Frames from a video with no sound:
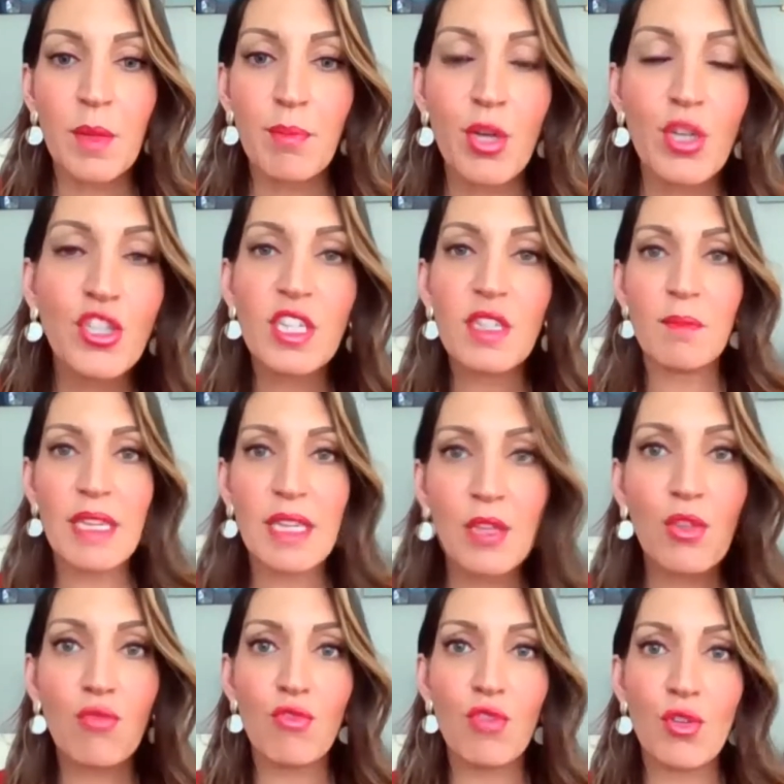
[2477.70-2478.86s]
pushing me
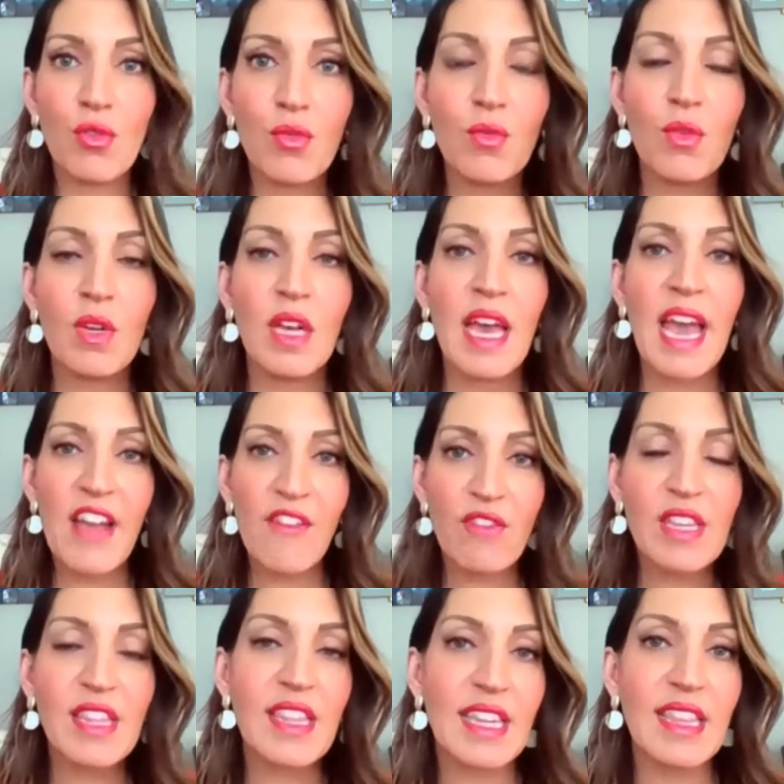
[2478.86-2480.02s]
through
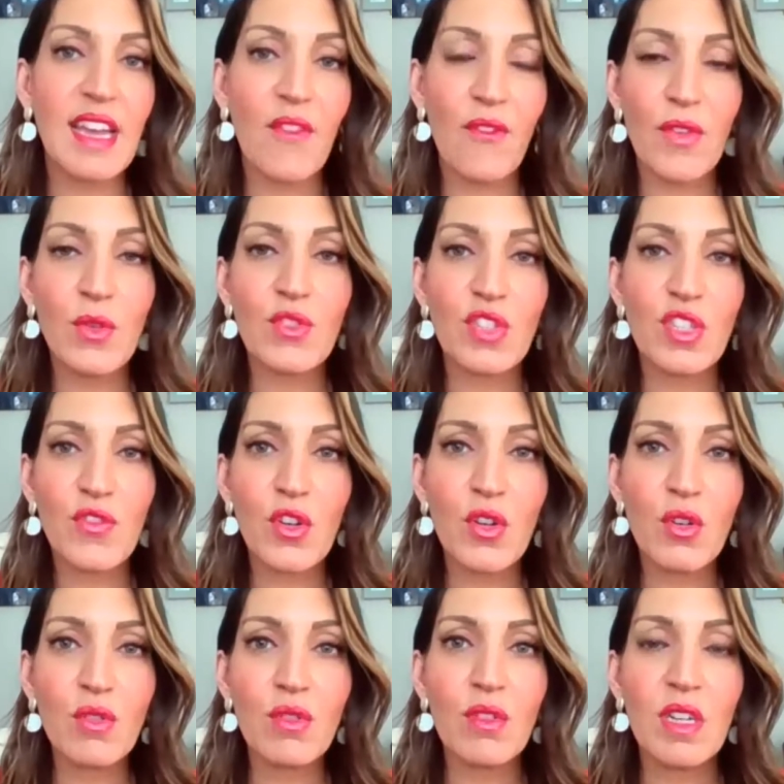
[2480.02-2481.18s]
everything that feels
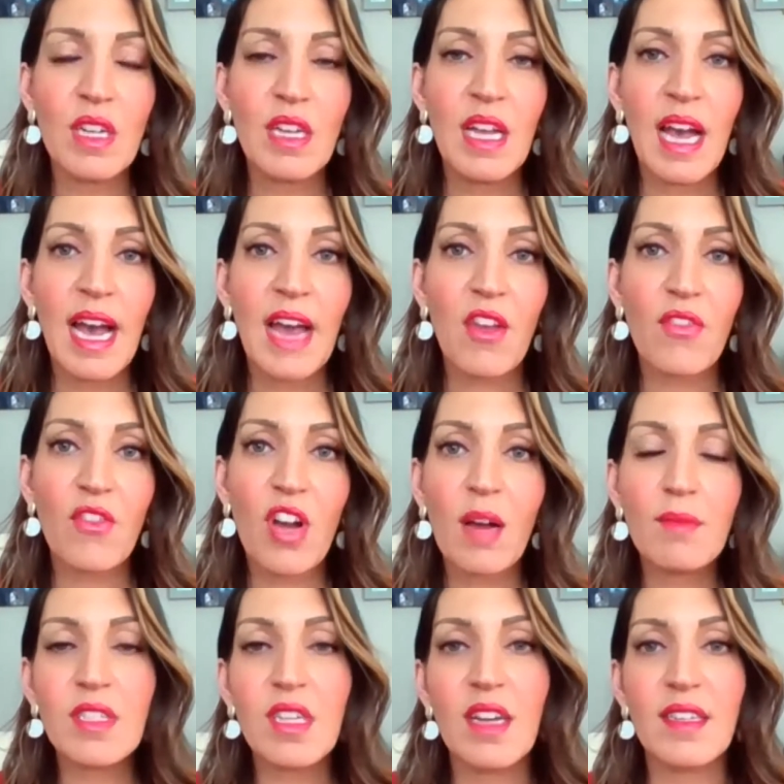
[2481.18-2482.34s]
difficult. And I've
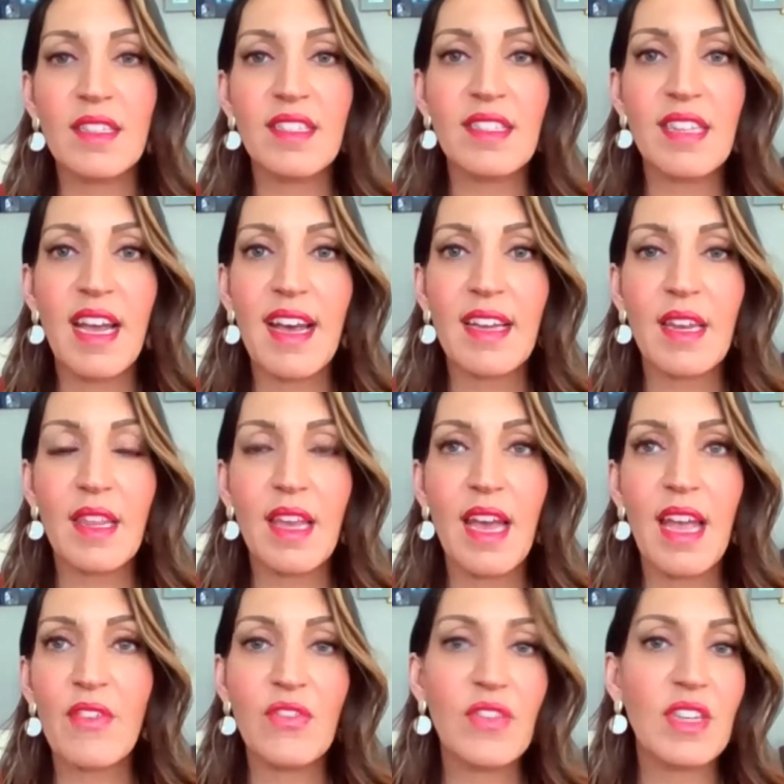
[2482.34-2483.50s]
come to understand that
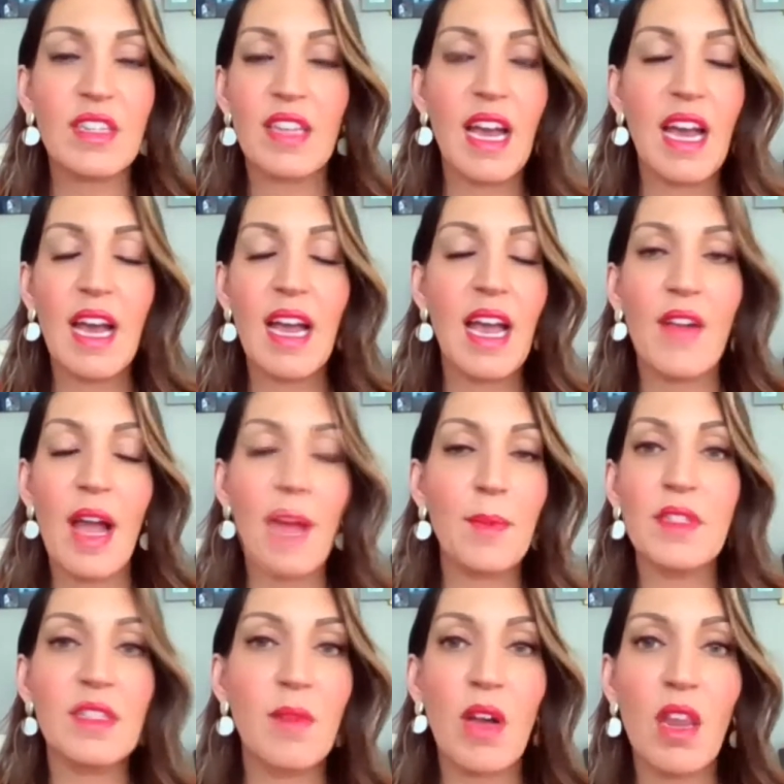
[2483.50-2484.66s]
everything that
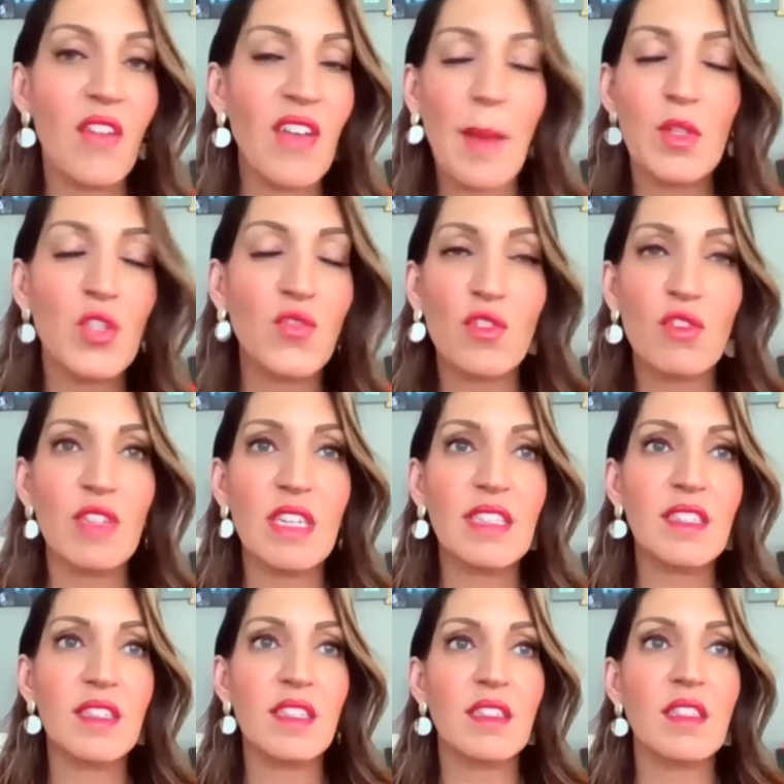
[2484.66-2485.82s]
happens in my life happens for a
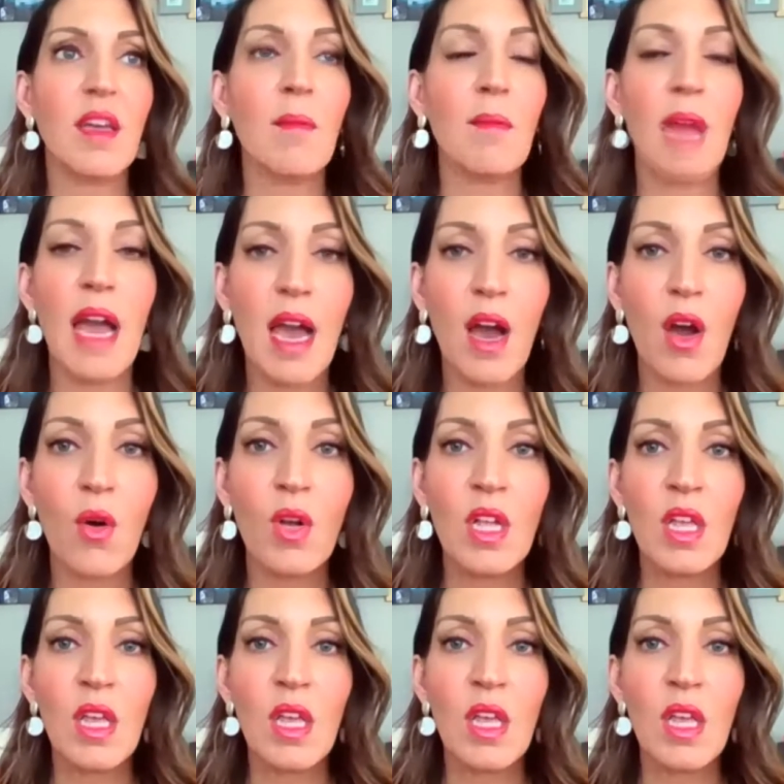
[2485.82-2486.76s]
reason, that somehow,